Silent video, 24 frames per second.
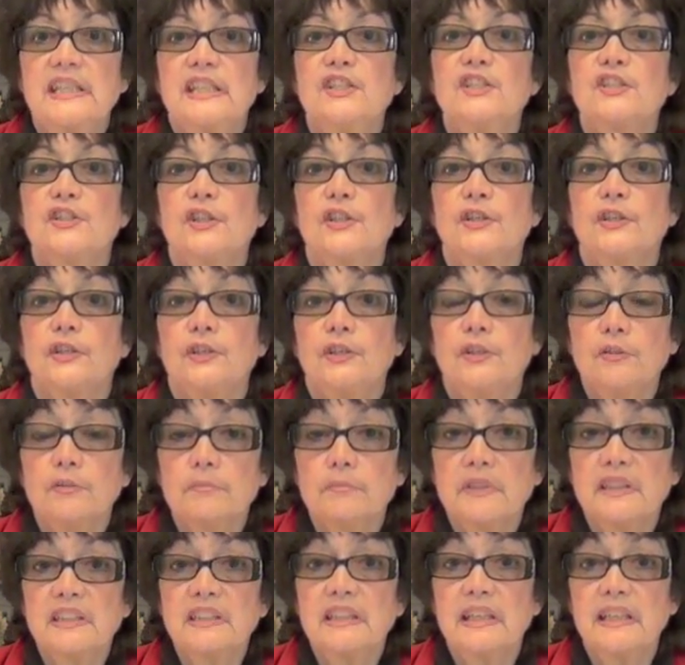is the
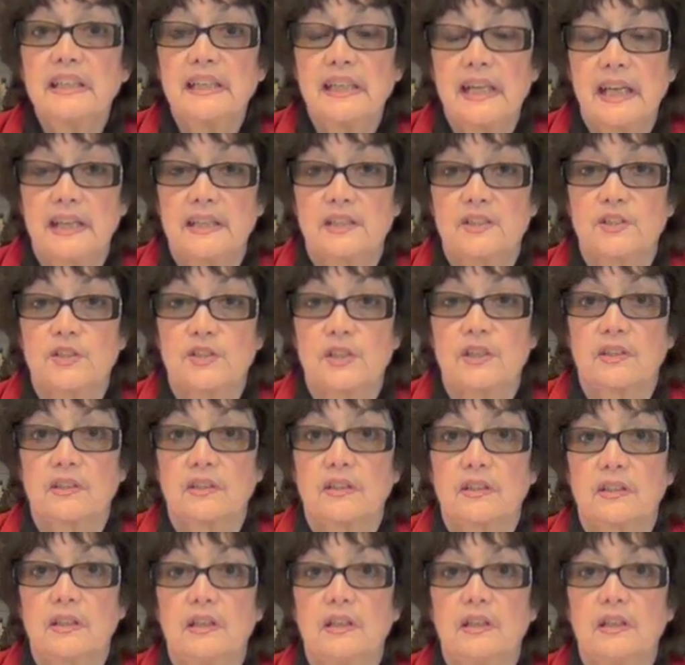human connection,